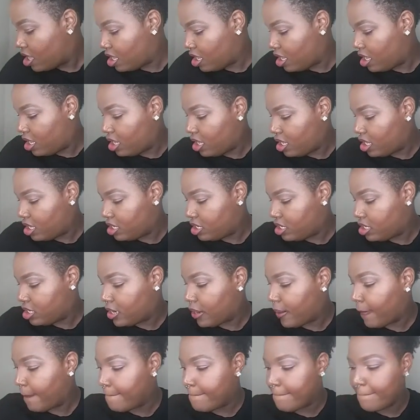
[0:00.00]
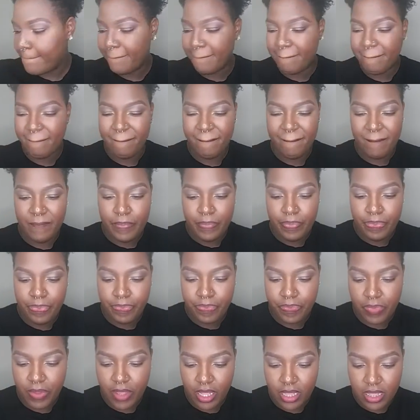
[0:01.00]
And
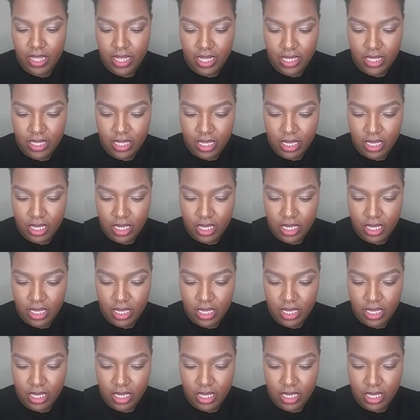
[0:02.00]
this